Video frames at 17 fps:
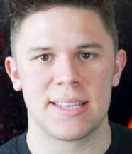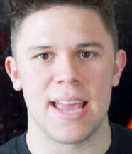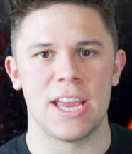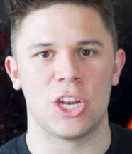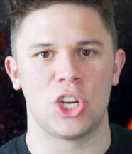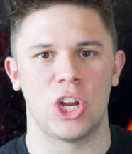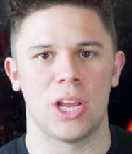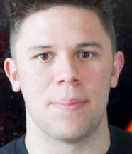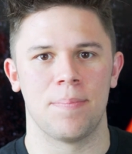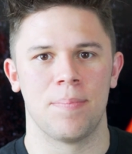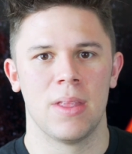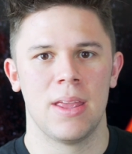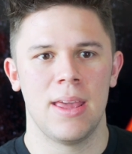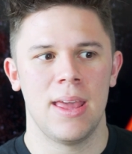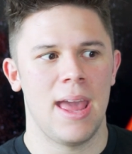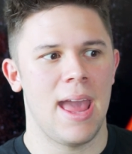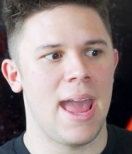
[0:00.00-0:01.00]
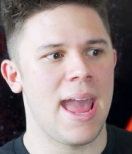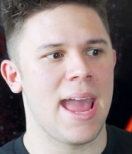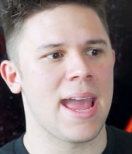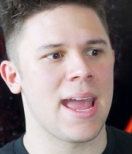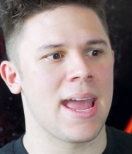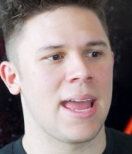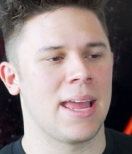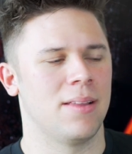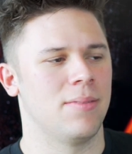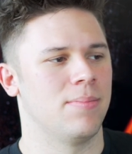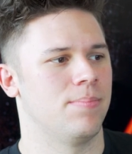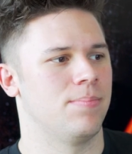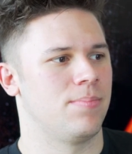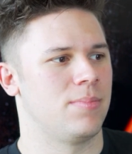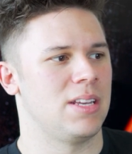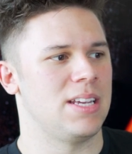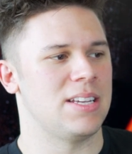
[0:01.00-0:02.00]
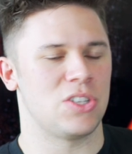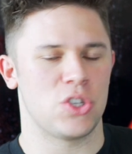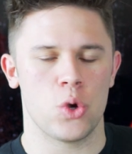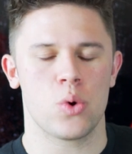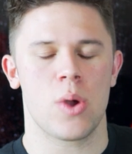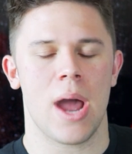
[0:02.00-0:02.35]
station, and these two